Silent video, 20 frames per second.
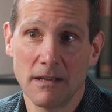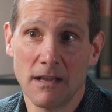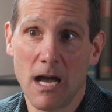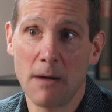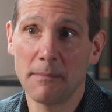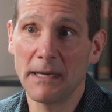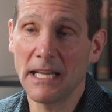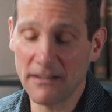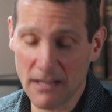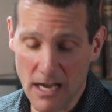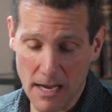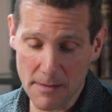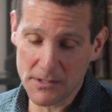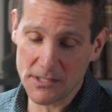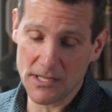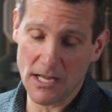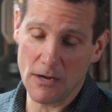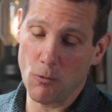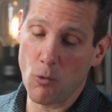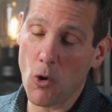How many
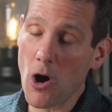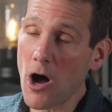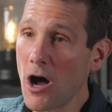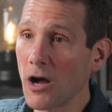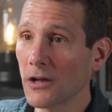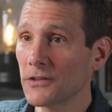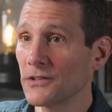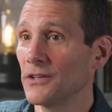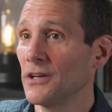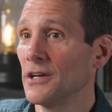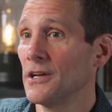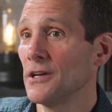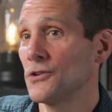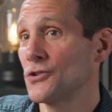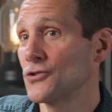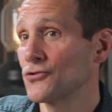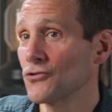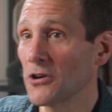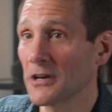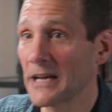times they walked,
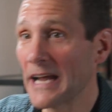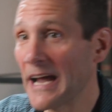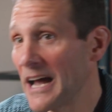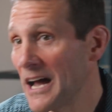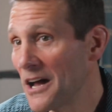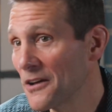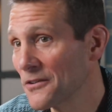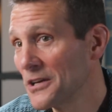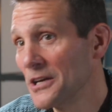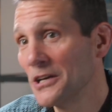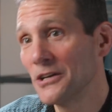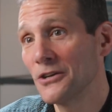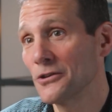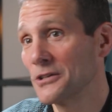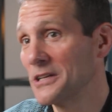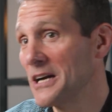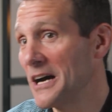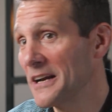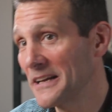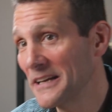struck out, or
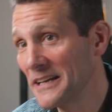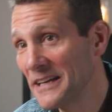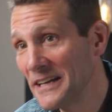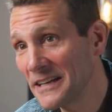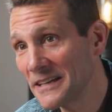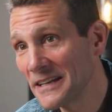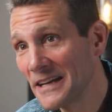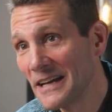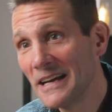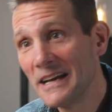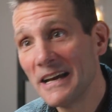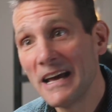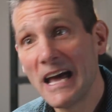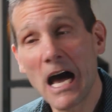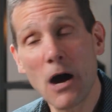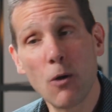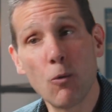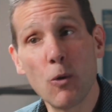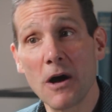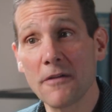got a hit,
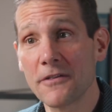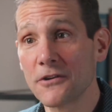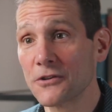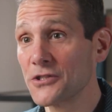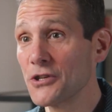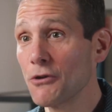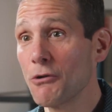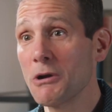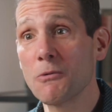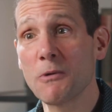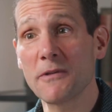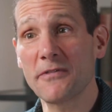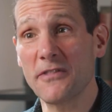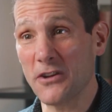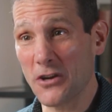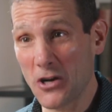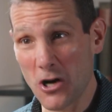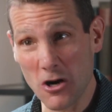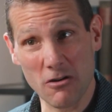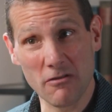how well they're doing with the
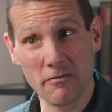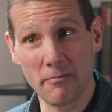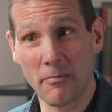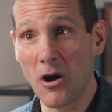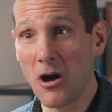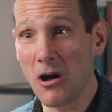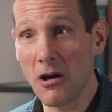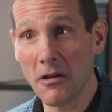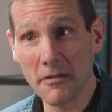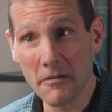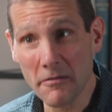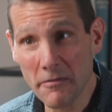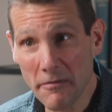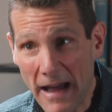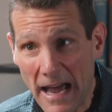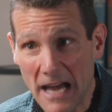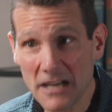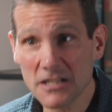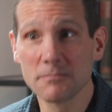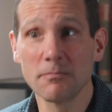curveball, the
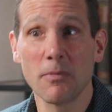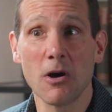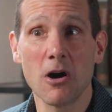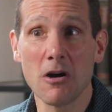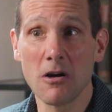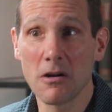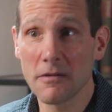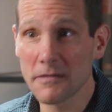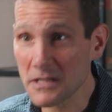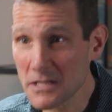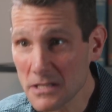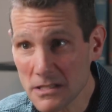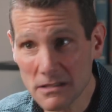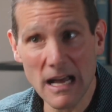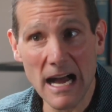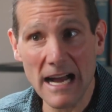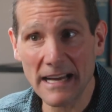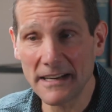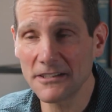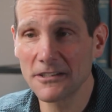fastball, the
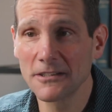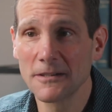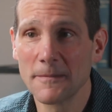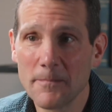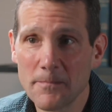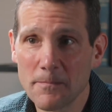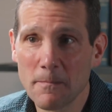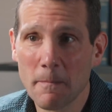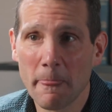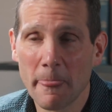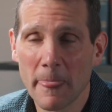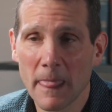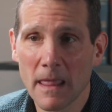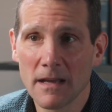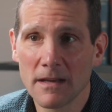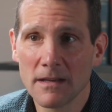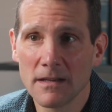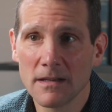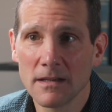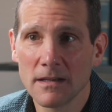slider,
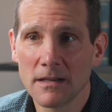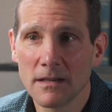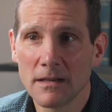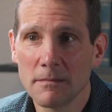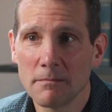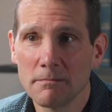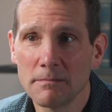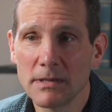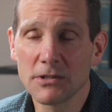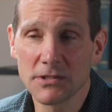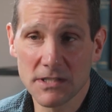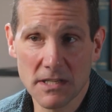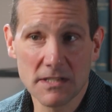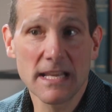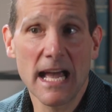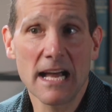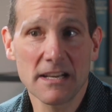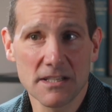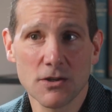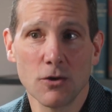because the
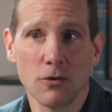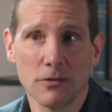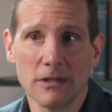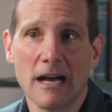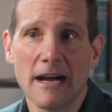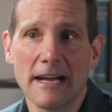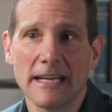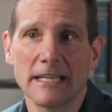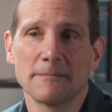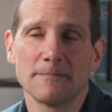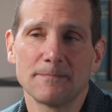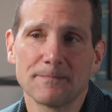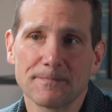stats don't lie.